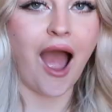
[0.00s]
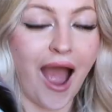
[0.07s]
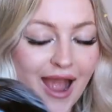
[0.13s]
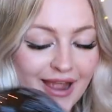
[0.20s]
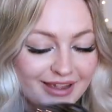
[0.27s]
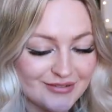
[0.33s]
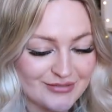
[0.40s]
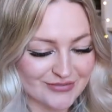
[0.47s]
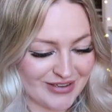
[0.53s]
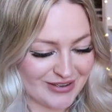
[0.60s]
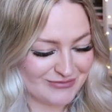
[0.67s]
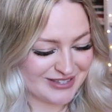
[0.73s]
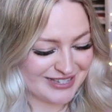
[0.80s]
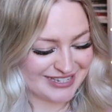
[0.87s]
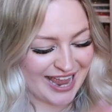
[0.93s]
I am
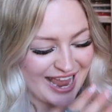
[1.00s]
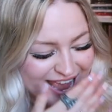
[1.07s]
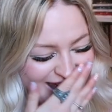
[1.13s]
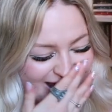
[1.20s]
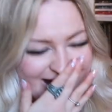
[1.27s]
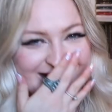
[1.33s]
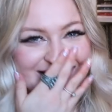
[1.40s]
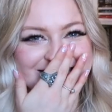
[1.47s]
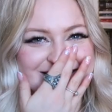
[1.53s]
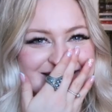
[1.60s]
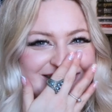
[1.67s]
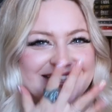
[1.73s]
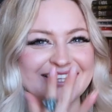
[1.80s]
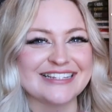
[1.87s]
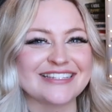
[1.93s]
obsessed.
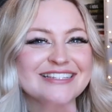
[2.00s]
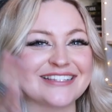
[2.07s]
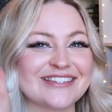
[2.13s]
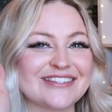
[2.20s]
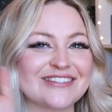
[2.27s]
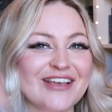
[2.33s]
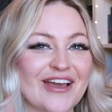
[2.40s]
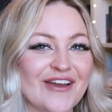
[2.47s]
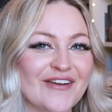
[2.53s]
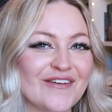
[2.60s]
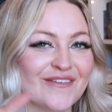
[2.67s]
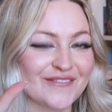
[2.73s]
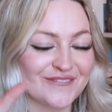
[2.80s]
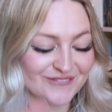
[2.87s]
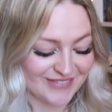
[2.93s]
This is
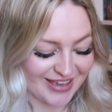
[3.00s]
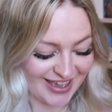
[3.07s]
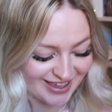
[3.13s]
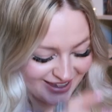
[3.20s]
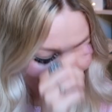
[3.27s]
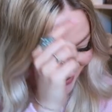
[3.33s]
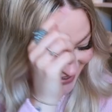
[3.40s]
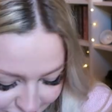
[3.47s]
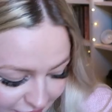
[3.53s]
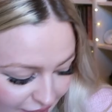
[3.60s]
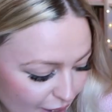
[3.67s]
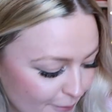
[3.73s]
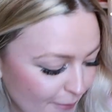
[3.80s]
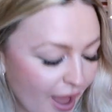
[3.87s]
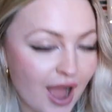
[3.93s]
so me.
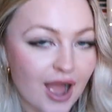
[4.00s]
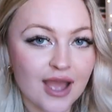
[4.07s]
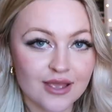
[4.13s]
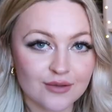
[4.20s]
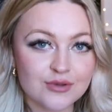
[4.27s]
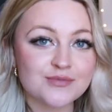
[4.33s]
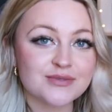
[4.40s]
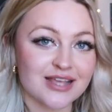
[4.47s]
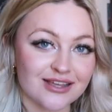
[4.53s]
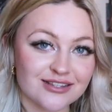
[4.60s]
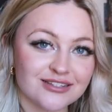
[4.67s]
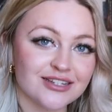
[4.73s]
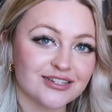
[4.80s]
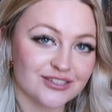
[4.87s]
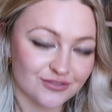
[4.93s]
Yep, I am
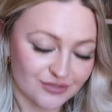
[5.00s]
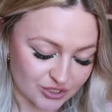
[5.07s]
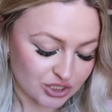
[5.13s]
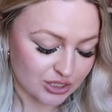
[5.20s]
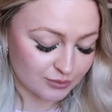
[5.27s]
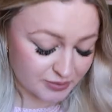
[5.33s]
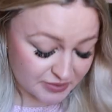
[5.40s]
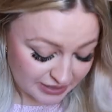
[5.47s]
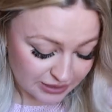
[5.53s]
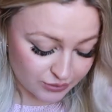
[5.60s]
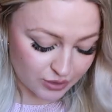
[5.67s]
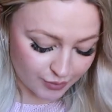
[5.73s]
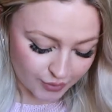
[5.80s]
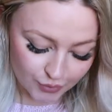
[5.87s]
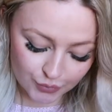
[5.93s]
obsessed. It's official, I'm obsessed
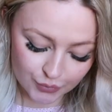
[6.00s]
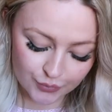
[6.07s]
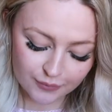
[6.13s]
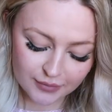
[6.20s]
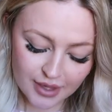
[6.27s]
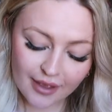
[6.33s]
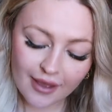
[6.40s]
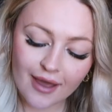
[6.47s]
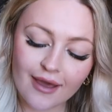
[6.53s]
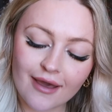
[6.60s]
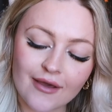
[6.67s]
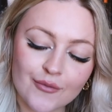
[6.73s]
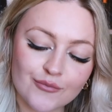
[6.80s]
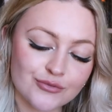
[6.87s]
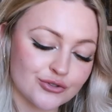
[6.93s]
with the bowl.
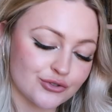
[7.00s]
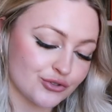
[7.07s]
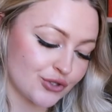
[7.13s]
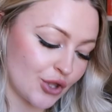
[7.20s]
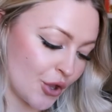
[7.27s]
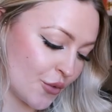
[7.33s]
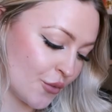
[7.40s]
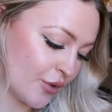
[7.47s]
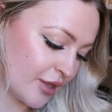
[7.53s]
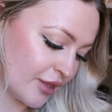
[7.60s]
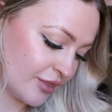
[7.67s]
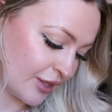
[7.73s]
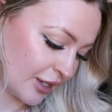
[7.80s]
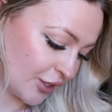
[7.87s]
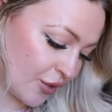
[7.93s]
So
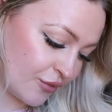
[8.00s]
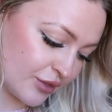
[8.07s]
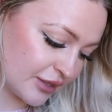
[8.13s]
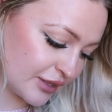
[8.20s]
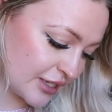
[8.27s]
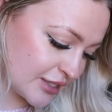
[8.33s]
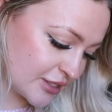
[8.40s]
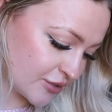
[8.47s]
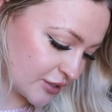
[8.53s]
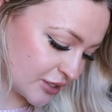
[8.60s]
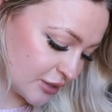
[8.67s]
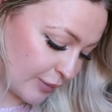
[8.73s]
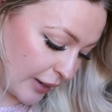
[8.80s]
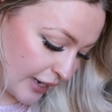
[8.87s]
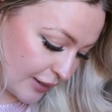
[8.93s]
I don't think these are
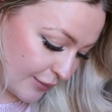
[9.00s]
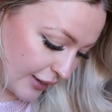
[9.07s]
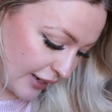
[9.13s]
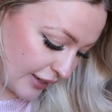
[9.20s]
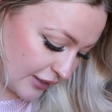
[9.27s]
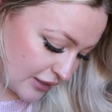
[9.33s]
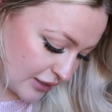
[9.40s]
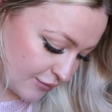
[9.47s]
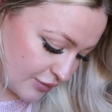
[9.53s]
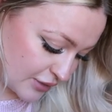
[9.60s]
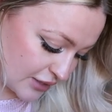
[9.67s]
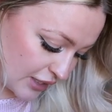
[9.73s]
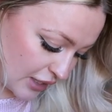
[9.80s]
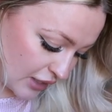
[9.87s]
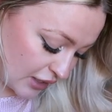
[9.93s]
inspired by anything in
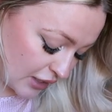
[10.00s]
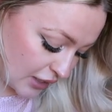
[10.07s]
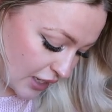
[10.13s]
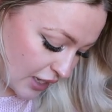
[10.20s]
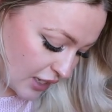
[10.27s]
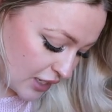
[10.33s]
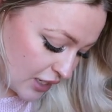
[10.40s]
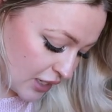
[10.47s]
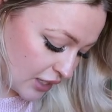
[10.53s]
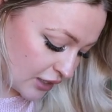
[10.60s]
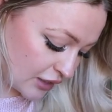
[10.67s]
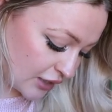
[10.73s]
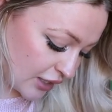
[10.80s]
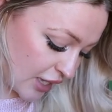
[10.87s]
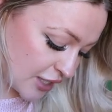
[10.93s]
particular,
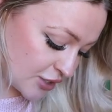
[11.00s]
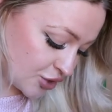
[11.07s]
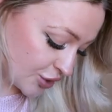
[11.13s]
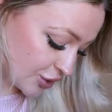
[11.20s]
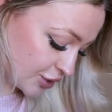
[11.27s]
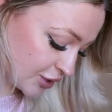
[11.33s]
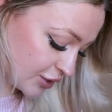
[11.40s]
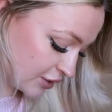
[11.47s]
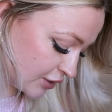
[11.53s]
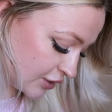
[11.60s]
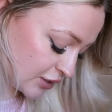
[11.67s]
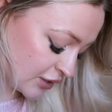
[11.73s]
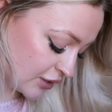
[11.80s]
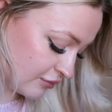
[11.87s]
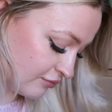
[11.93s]
they're just
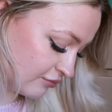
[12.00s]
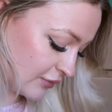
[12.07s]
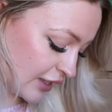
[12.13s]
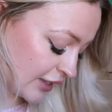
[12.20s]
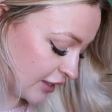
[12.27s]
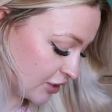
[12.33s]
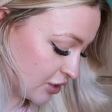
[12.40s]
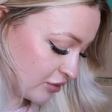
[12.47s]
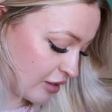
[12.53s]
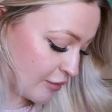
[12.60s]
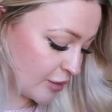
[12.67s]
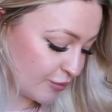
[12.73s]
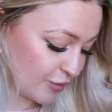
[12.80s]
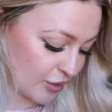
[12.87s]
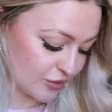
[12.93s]
like a
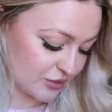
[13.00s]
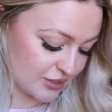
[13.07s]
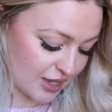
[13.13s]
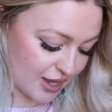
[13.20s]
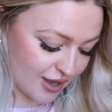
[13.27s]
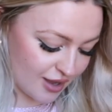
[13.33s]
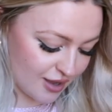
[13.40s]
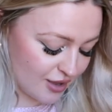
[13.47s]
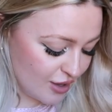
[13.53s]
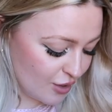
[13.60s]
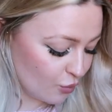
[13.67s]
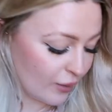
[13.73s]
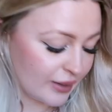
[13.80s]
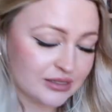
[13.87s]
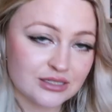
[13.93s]
ceramic bowl set.
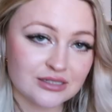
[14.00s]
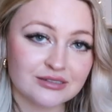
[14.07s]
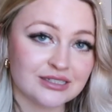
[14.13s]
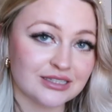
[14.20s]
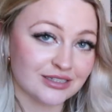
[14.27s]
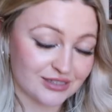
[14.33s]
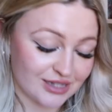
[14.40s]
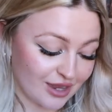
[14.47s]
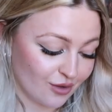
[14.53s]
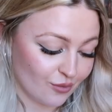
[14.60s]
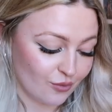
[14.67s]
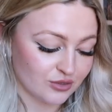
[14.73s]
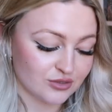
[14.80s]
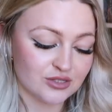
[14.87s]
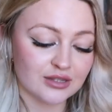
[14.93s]
Wait till you see the second one.